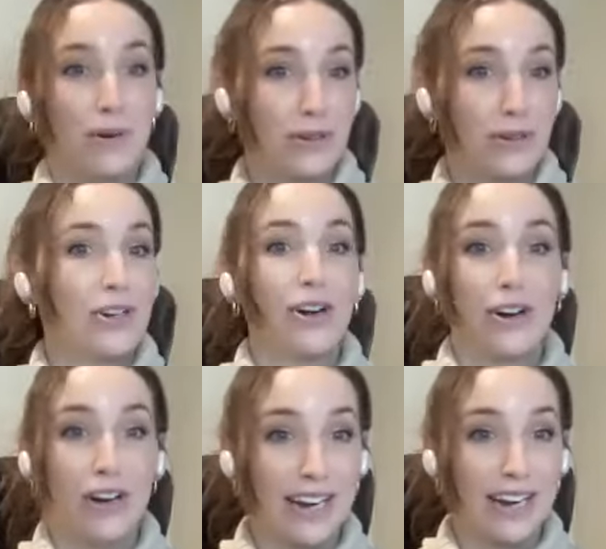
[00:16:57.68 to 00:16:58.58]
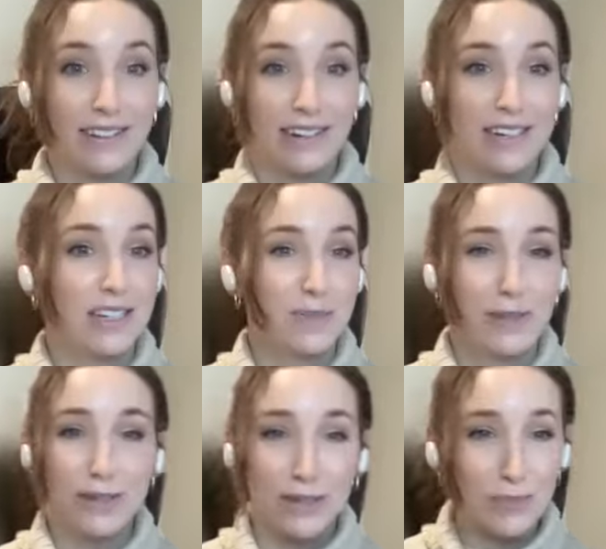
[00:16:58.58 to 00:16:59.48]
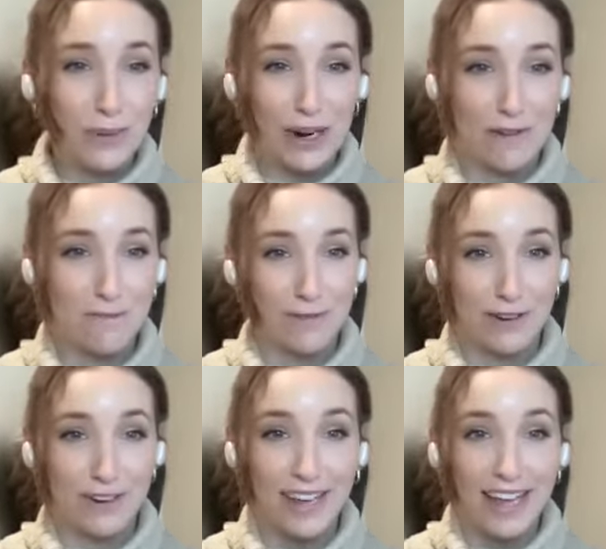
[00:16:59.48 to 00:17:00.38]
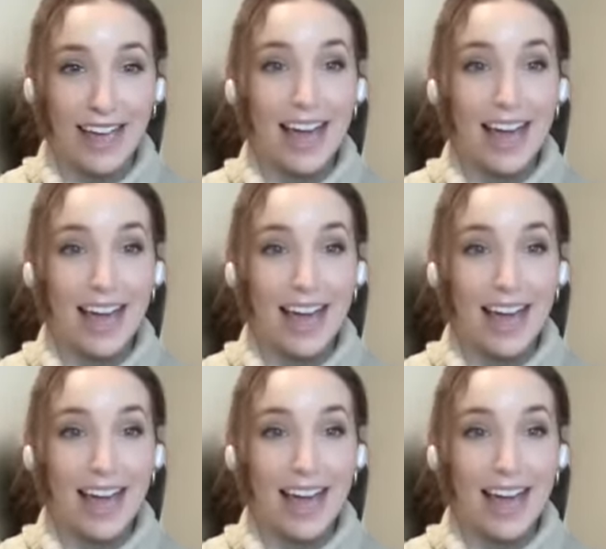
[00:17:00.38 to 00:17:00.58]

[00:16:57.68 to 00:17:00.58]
approach to our analytics has been super helpful.